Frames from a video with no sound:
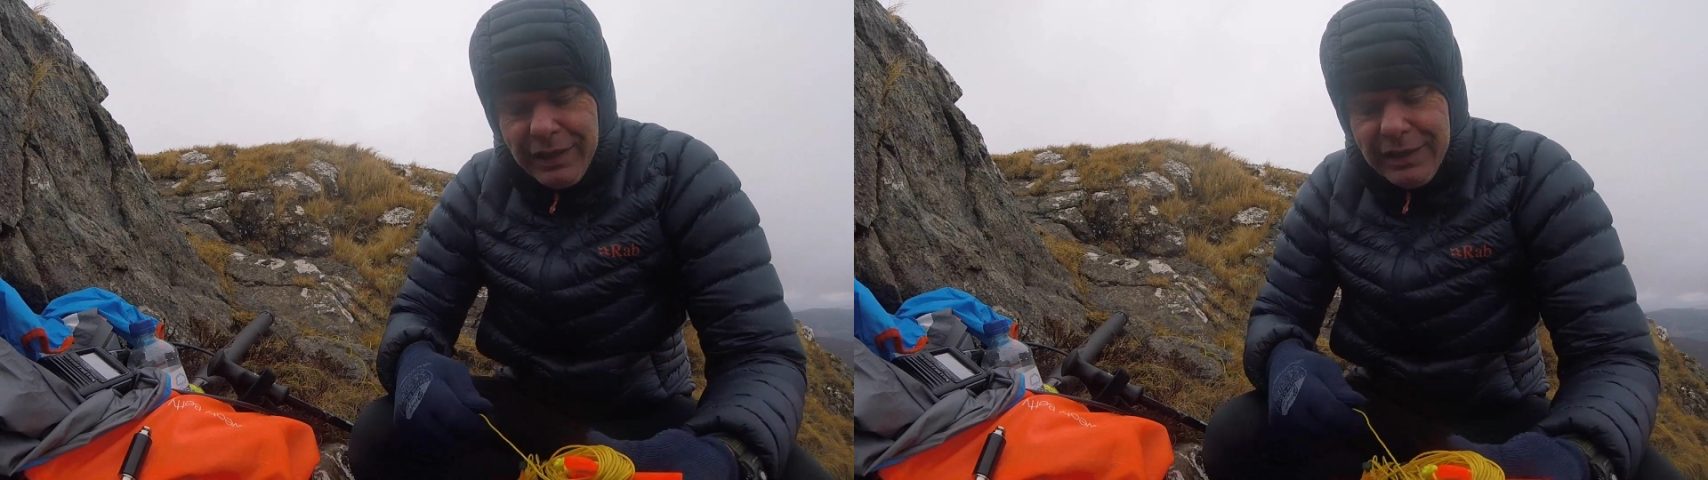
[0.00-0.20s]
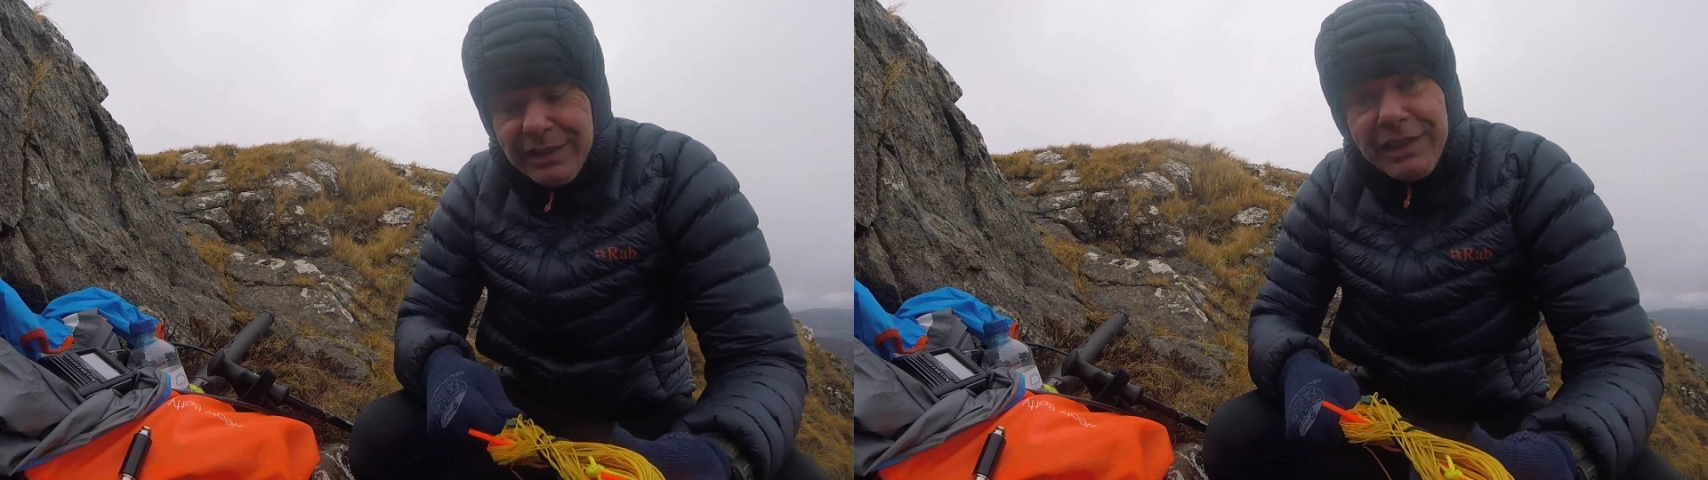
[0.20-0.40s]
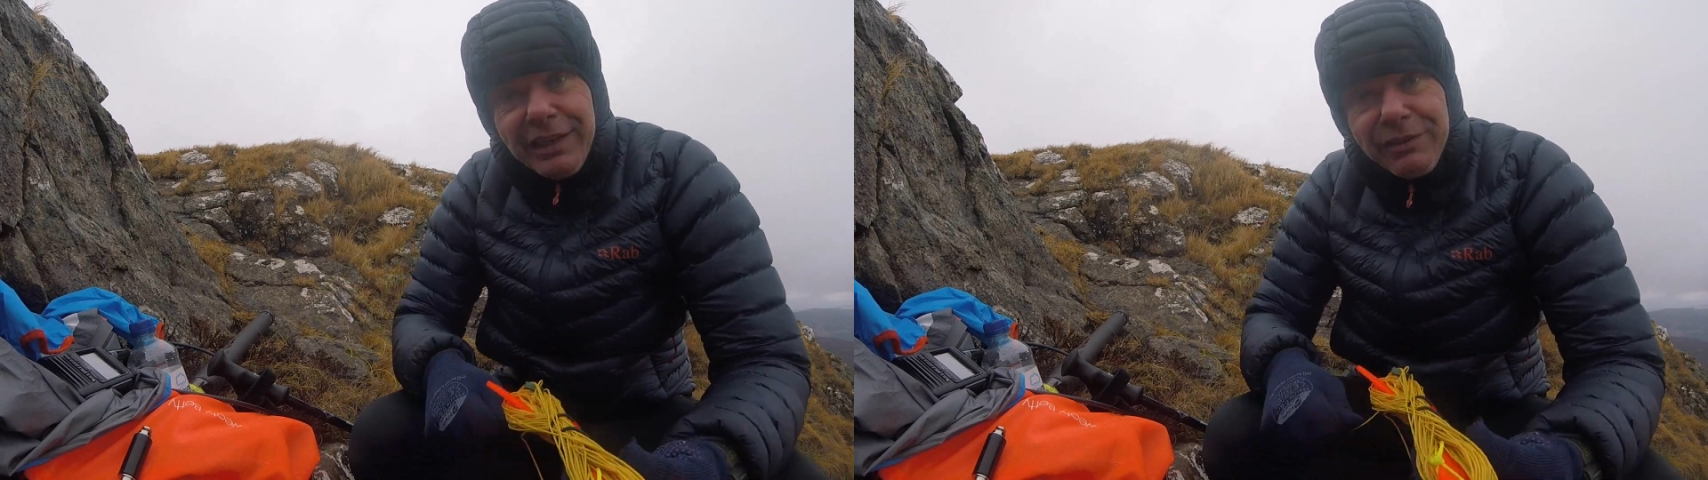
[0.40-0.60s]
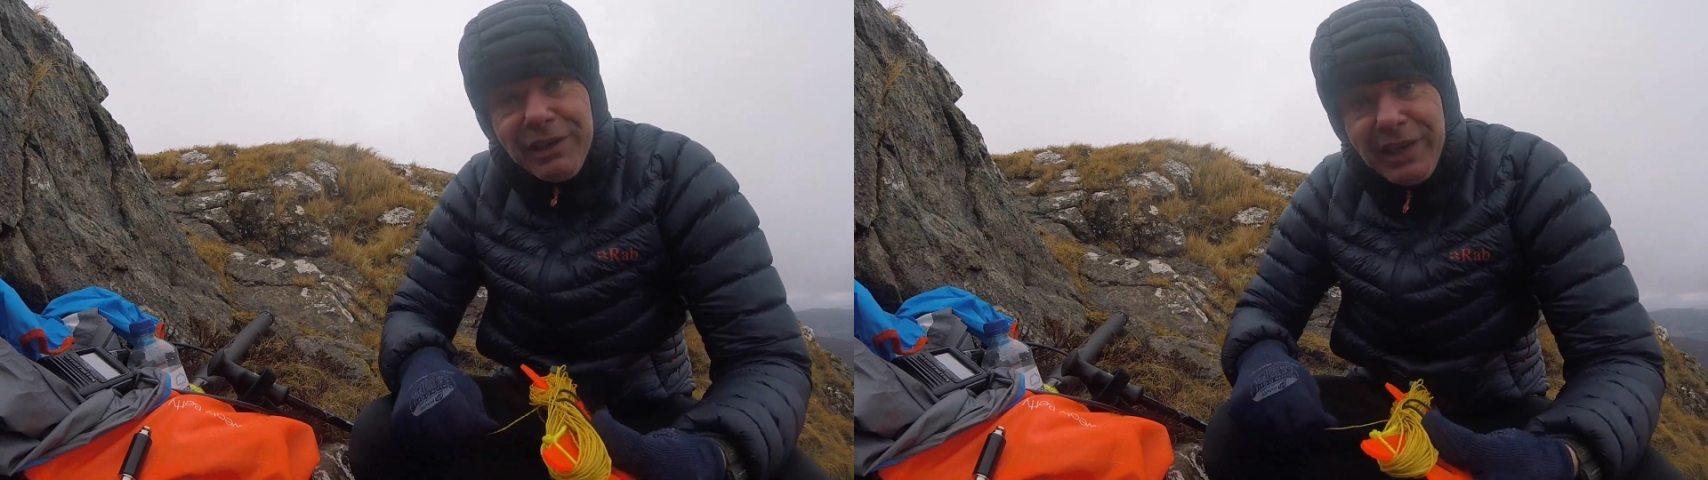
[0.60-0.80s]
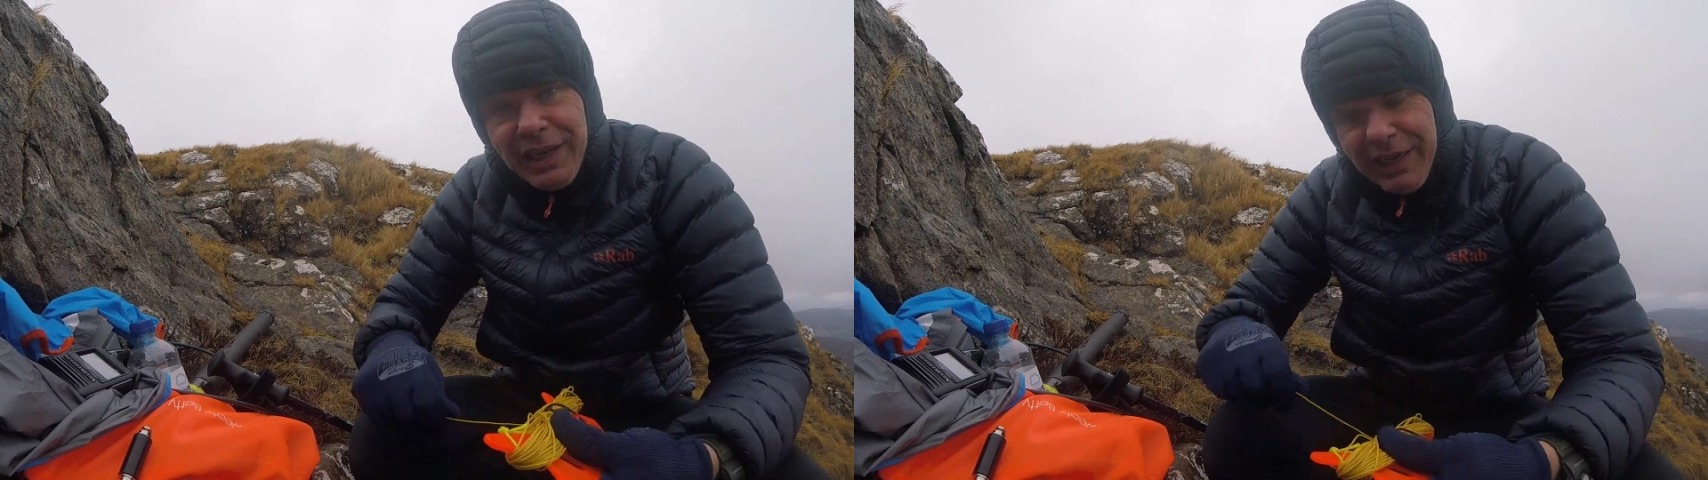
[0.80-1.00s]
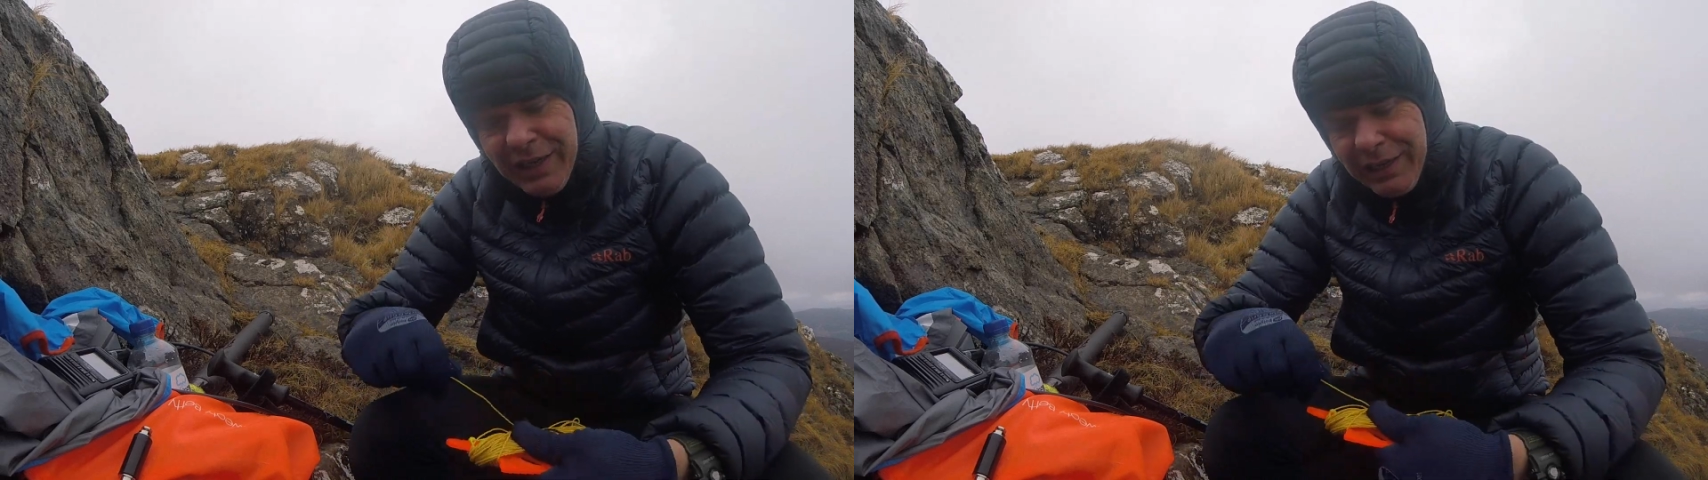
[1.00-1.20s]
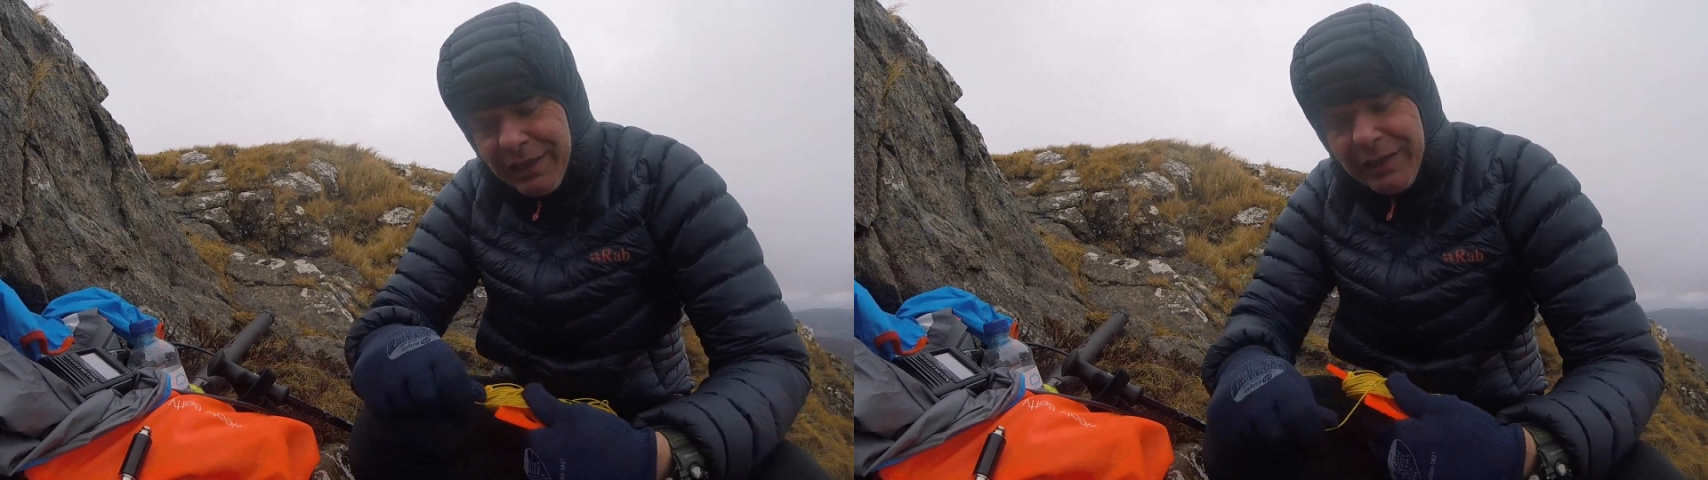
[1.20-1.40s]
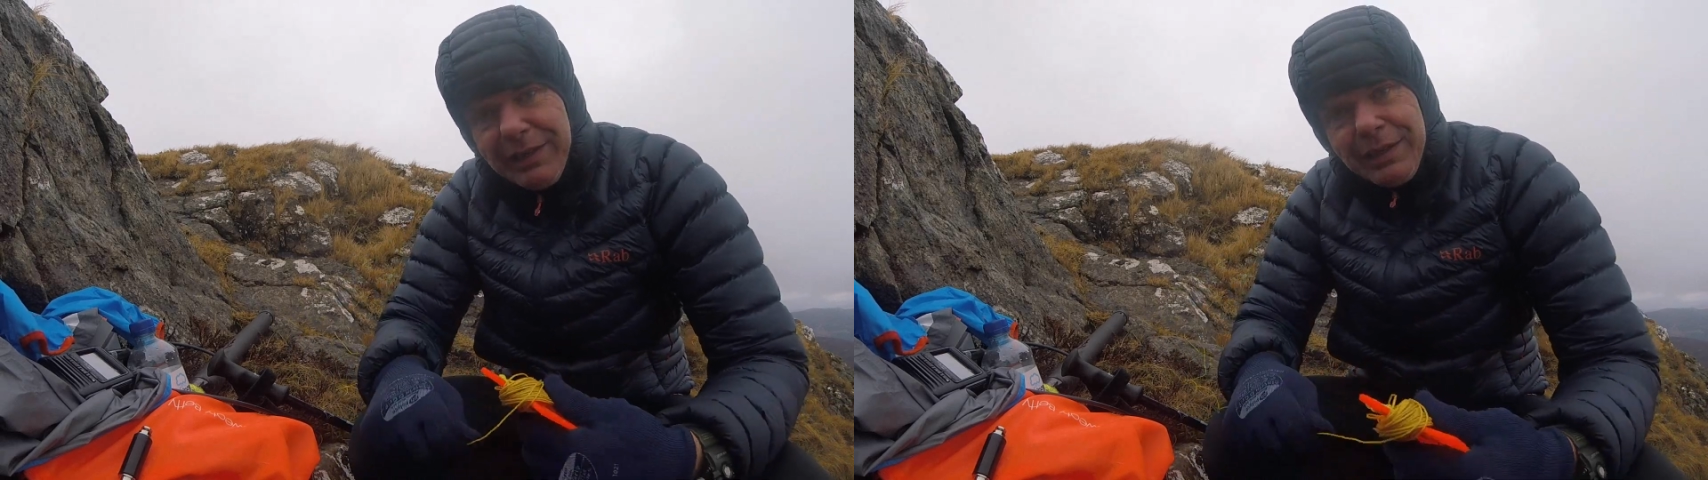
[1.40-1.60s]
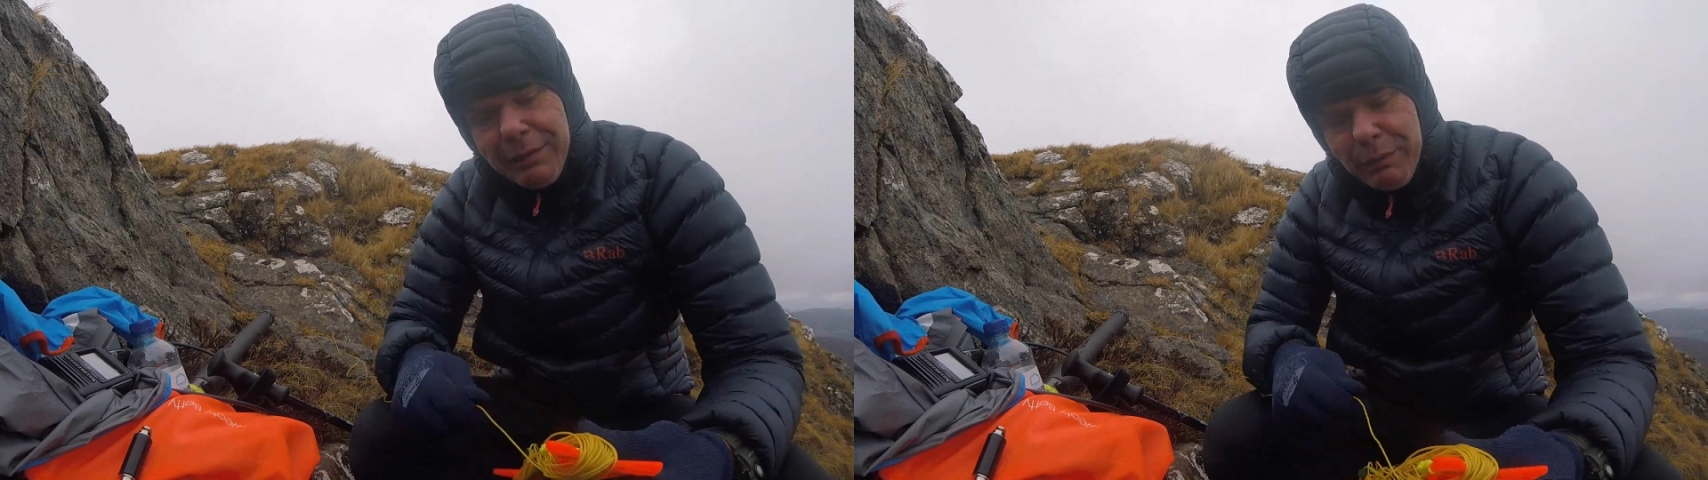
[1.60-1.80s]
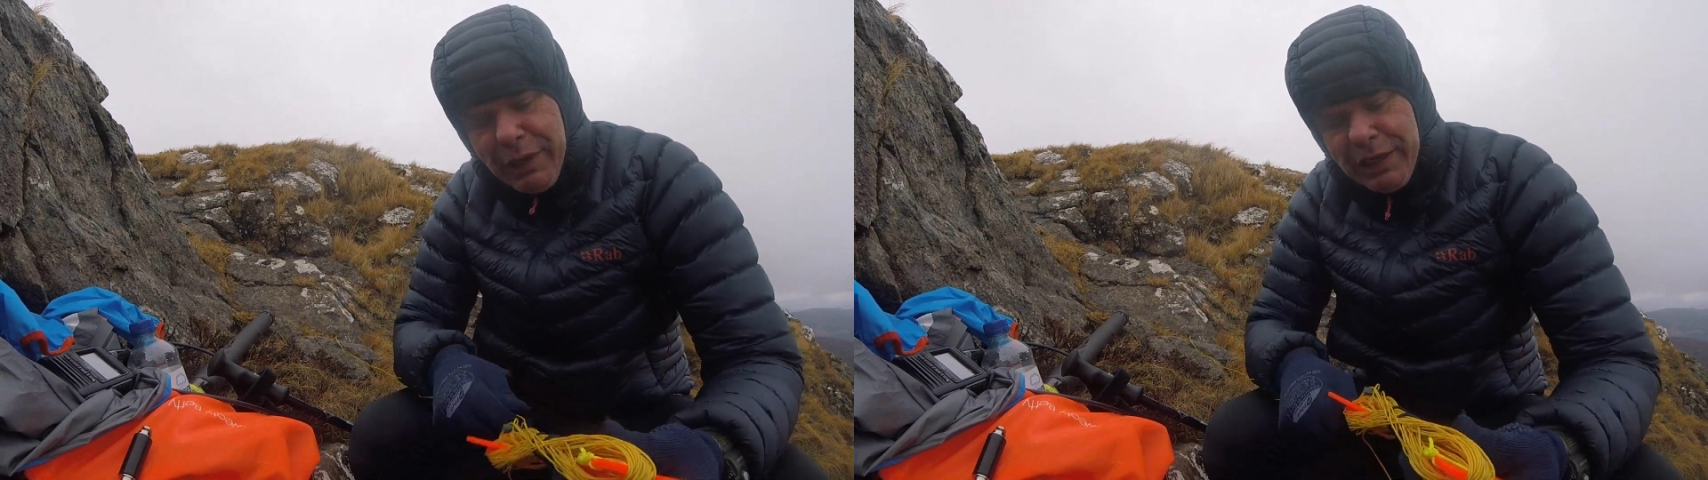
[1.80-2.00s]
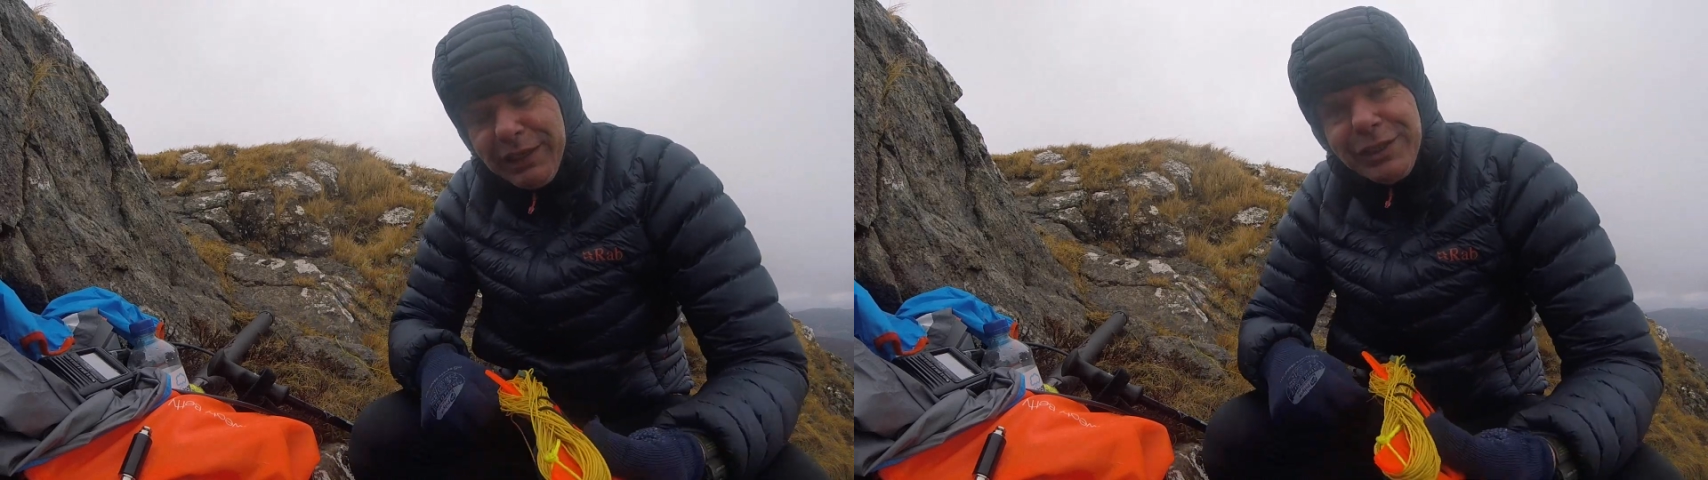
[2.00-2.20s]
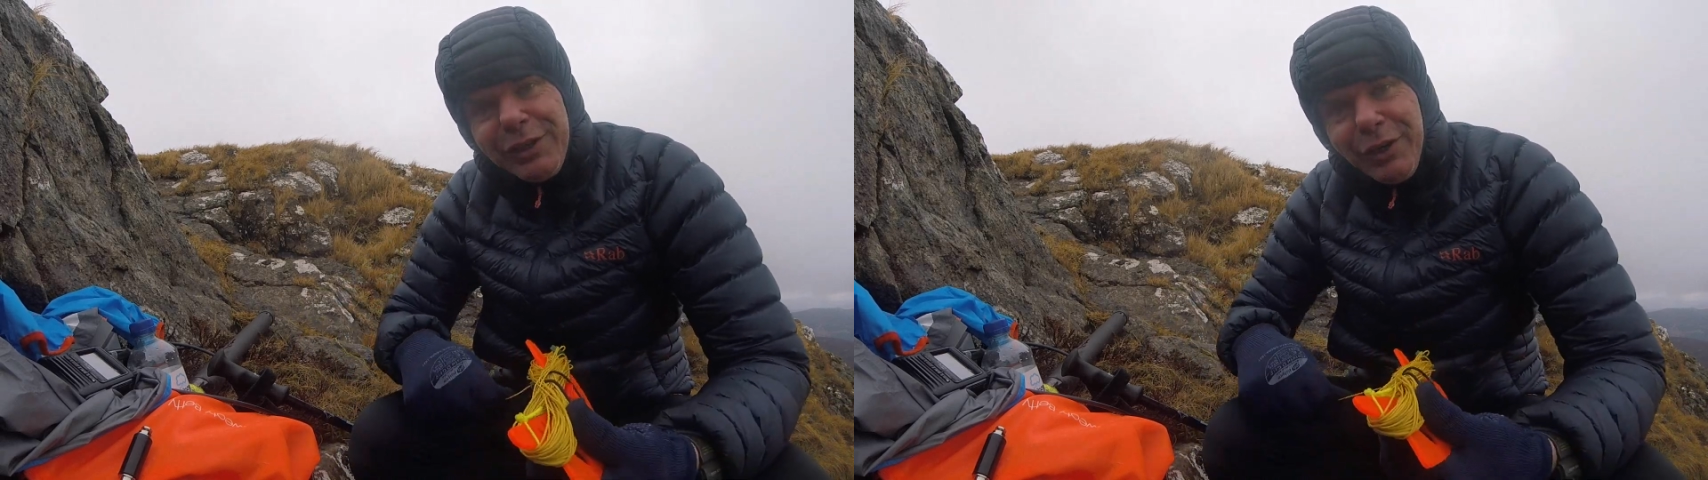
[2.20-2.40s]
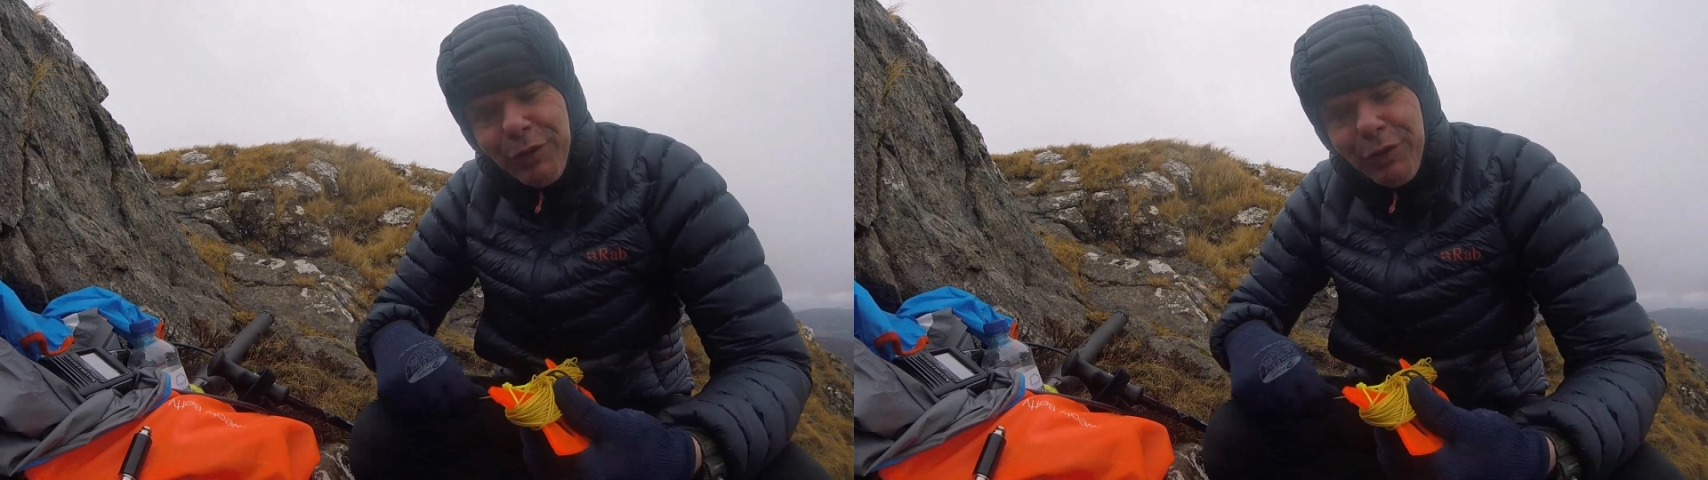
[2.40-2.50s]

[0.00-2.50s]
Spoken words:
and safety. But then isn't it